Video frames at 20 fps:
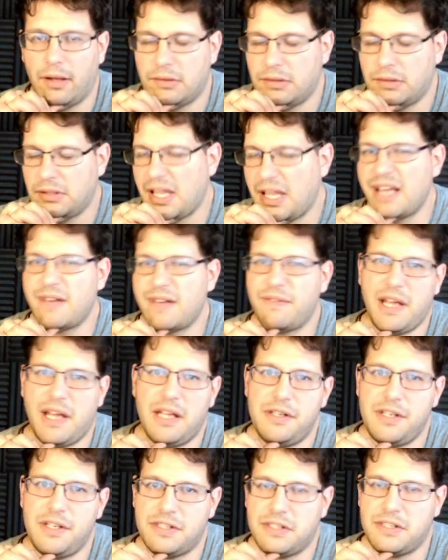a lot of
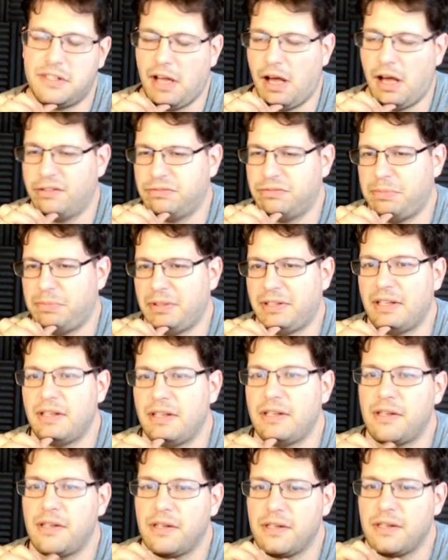indie stuff, but
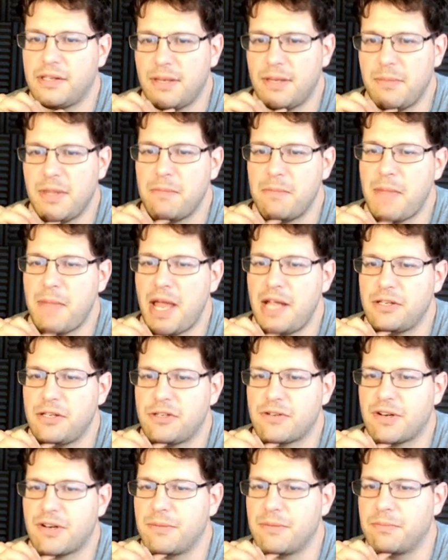then some of the
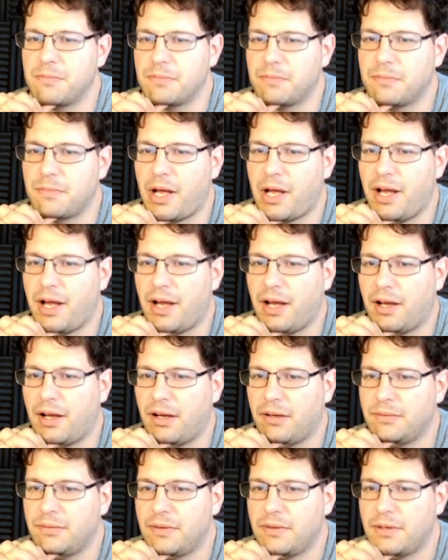mainstream
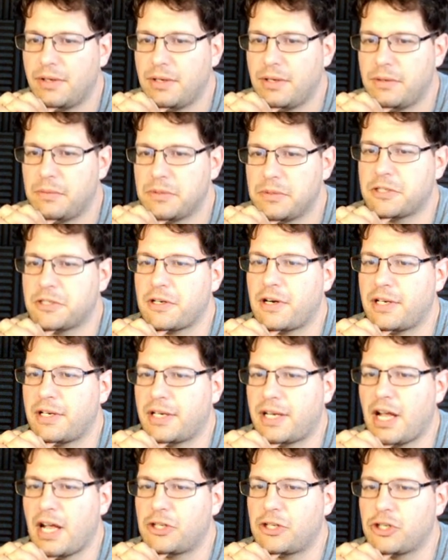was starting to
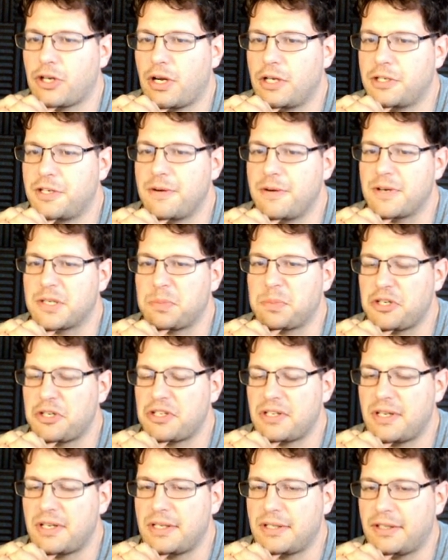catch on too,
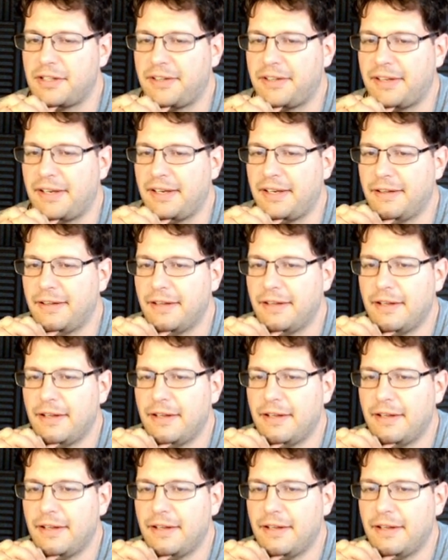especially the